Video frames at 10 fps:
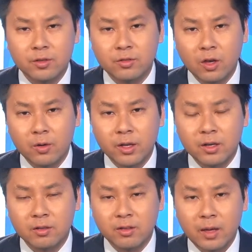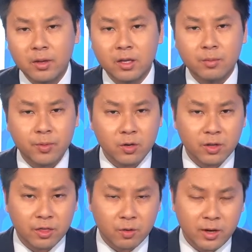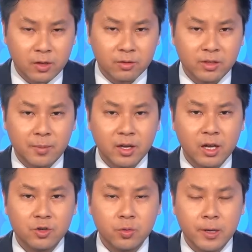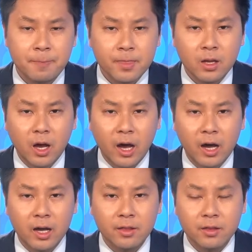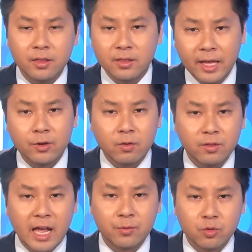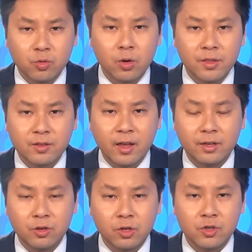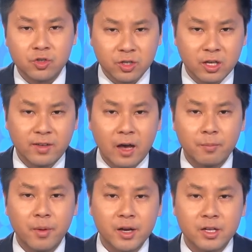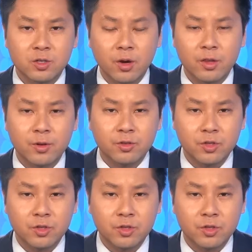And so, in an Islamic, in a purely theoretical Islamic country, uh, the lender of last resort in this case couldn't just give out money to other